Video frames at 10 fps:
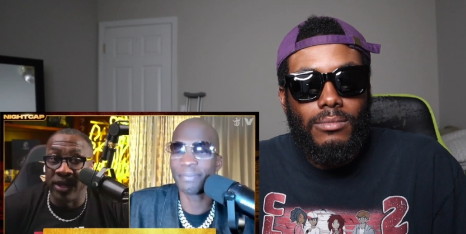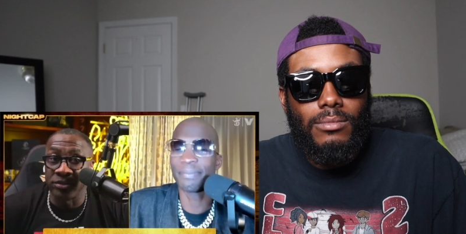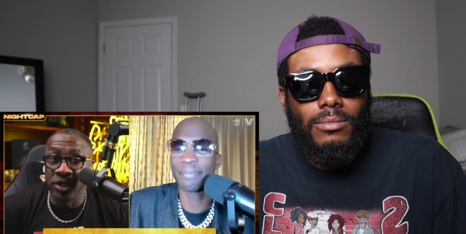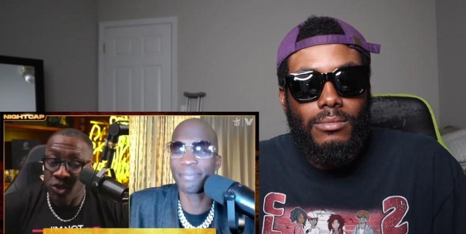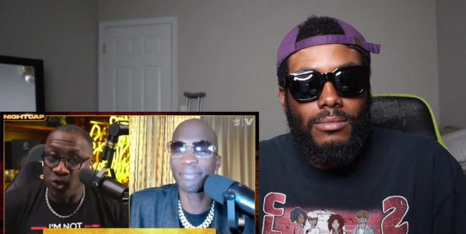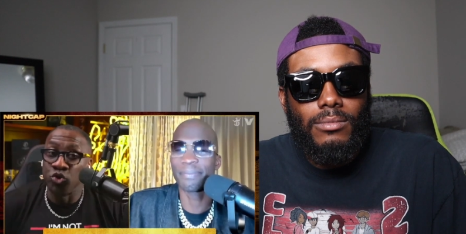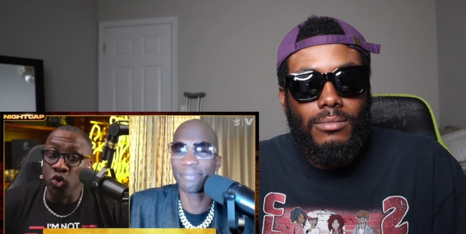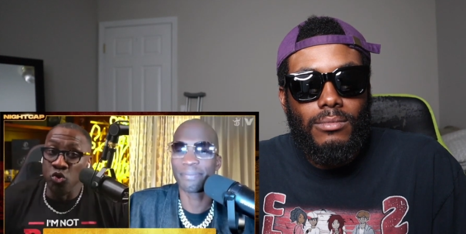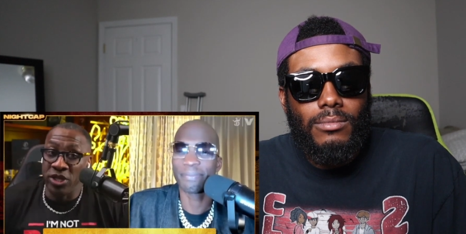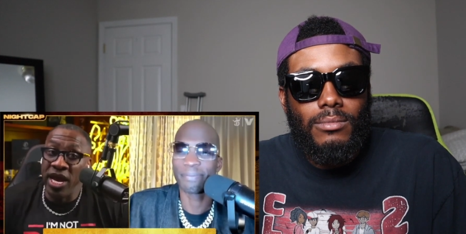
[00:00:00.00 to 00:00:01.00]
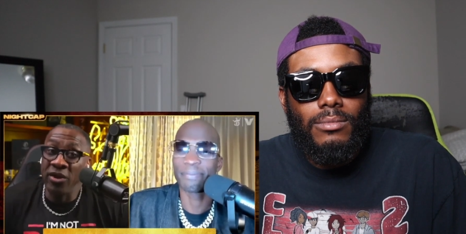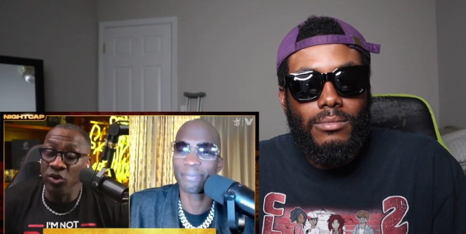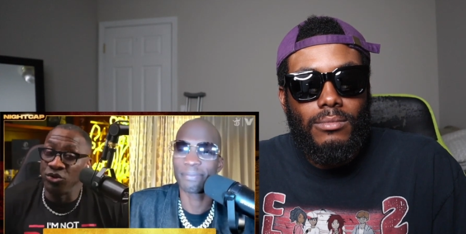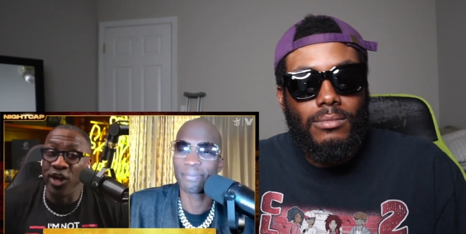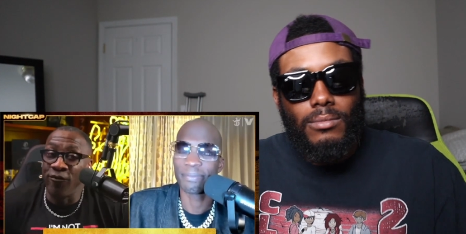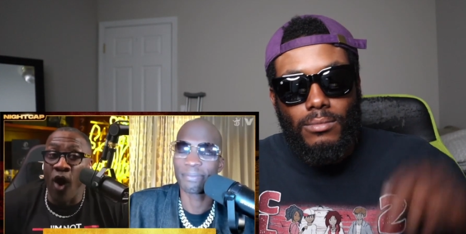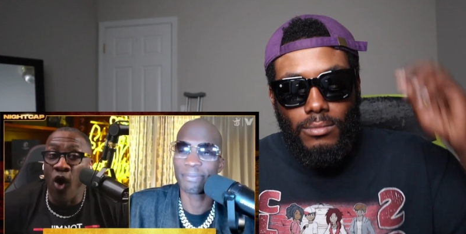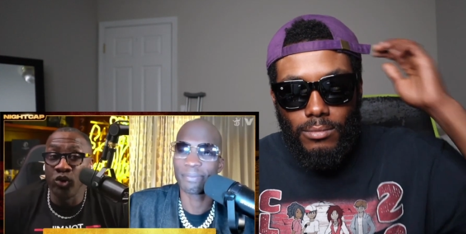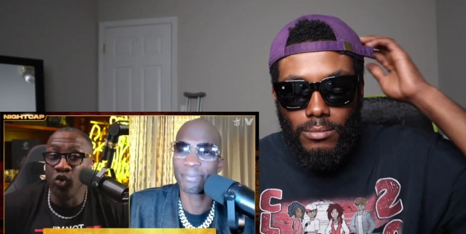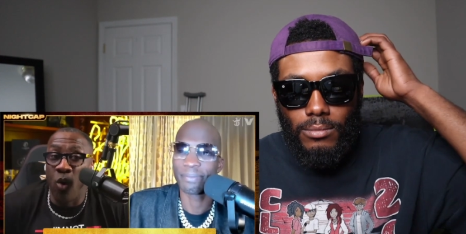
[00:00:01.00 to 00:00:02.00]
Speaker 1: Mm-hmm. So you tell yourself
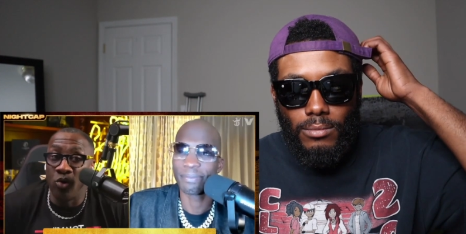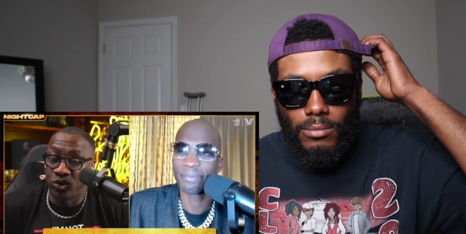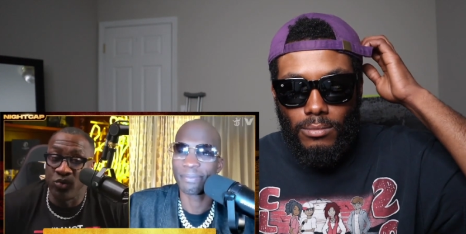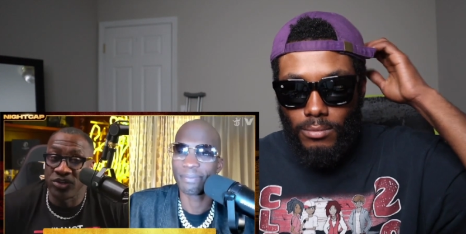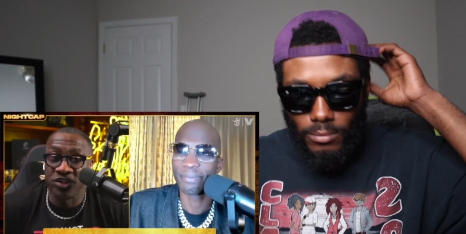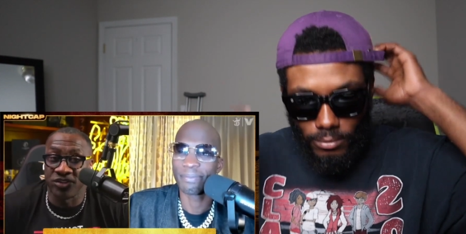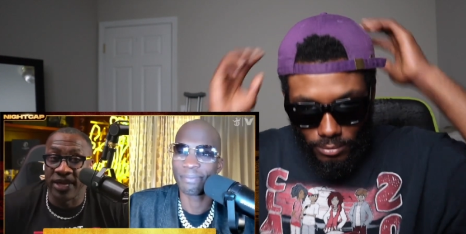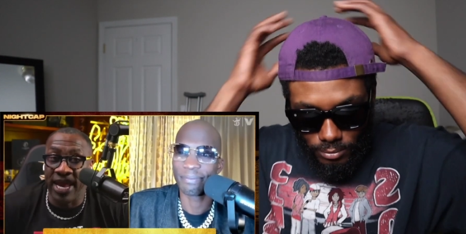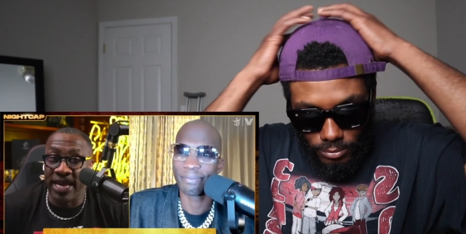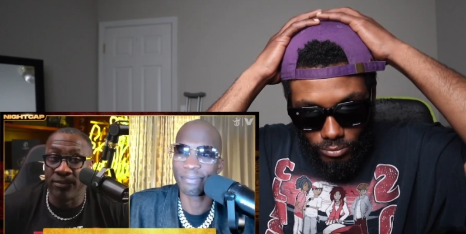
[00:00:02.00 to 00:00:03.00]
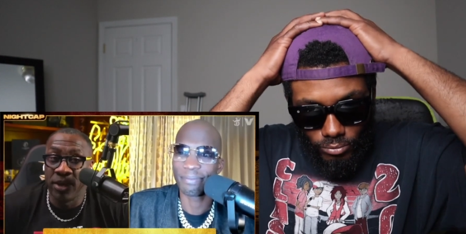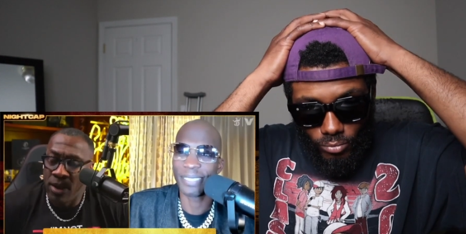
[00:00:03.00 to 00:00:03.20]
all you want to is just the game.